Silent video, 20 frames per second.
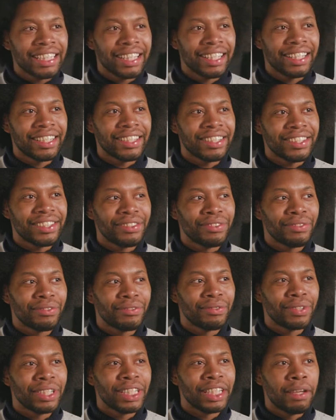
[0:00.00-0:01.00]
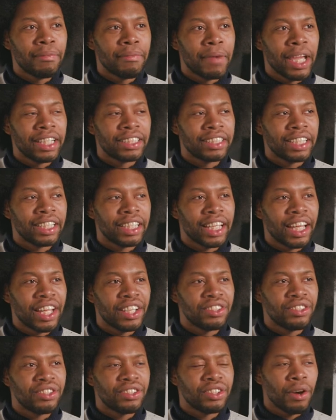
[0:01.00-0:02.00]
and it's really amazing
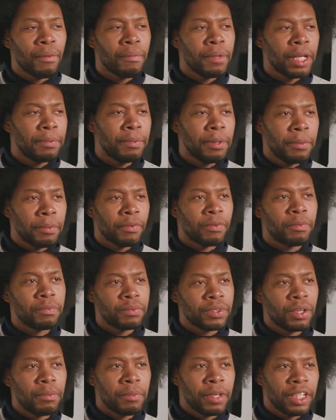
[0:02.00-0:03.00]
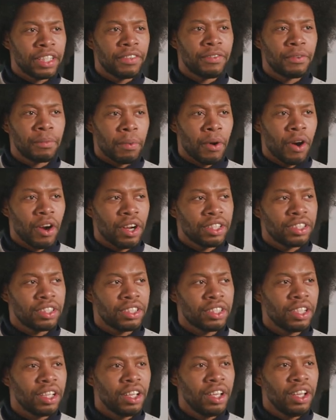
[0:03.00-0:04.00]
that so many people from so many different
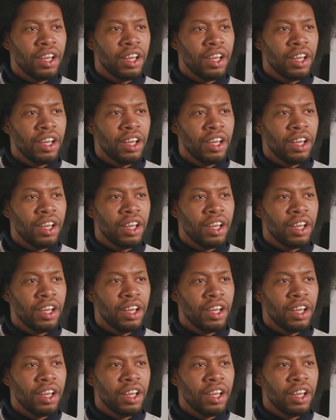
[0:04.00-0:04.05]
parts